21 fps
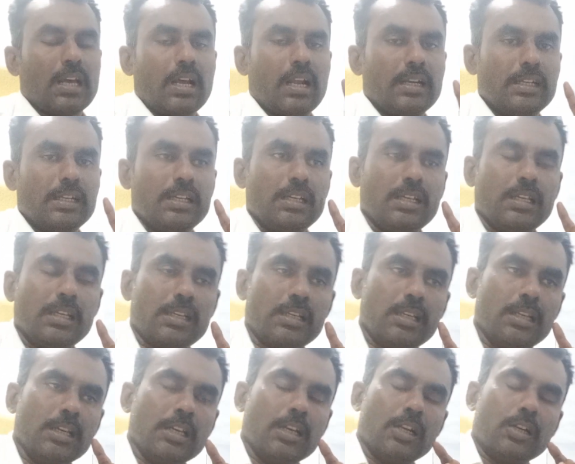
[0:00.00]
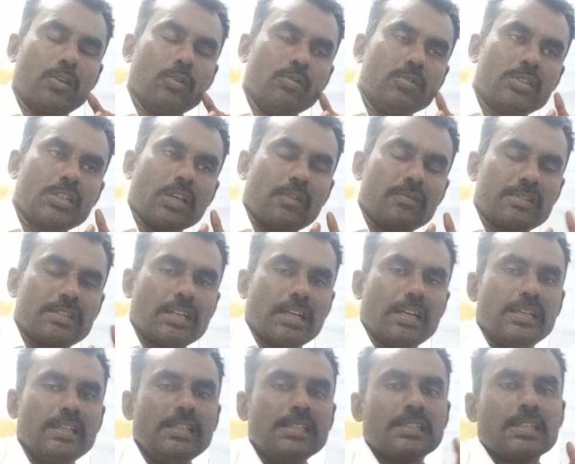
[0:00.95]
and tools of
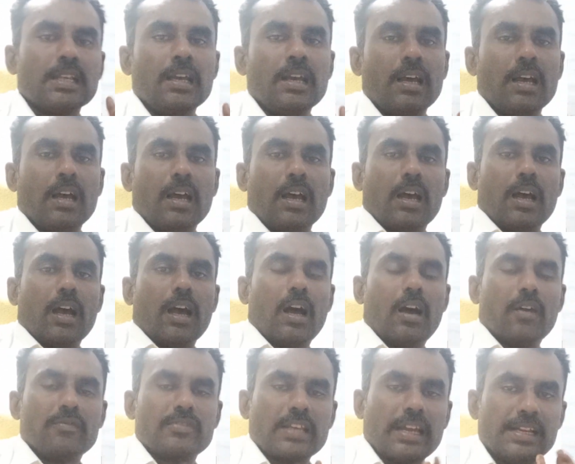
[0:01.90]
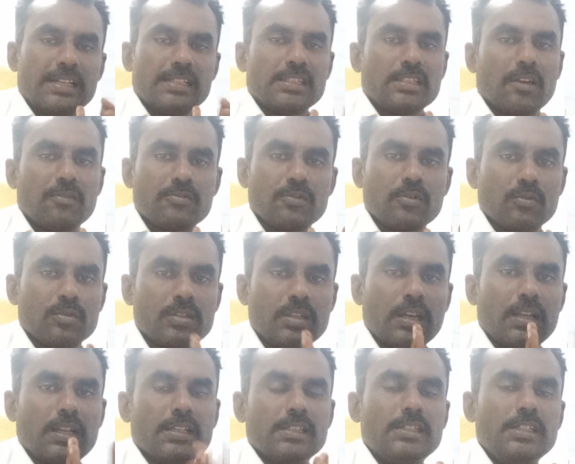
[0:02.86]
studies of science of
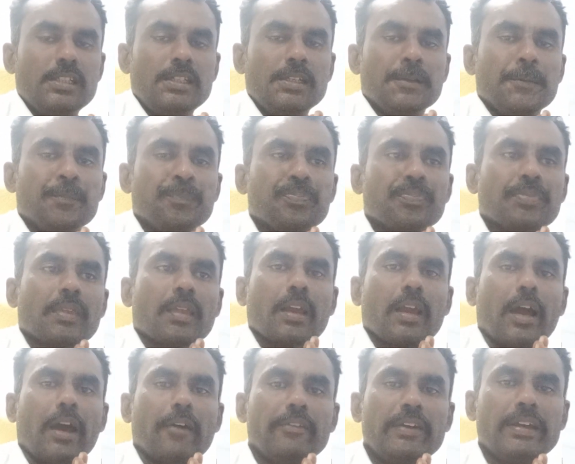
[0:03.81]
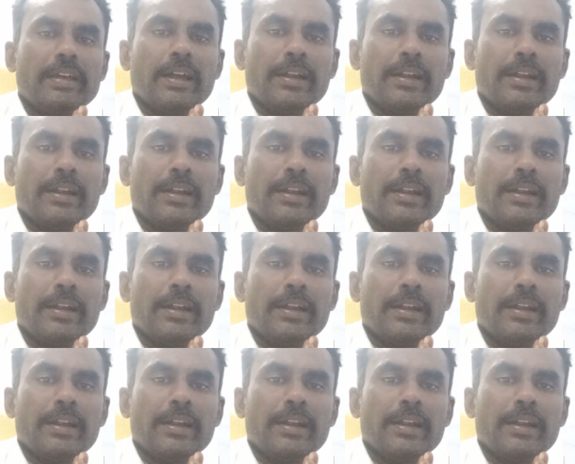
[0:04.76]
sociology, we